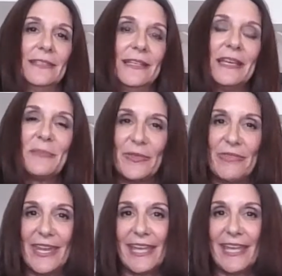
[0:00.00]
But
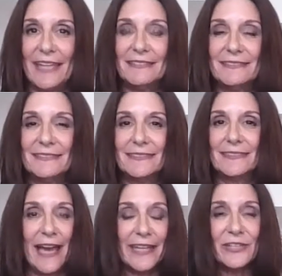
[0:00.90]
then again,
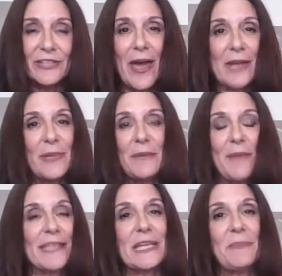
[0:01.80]
I didn't know how to play
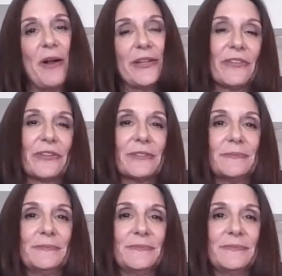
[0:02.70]
basketball either.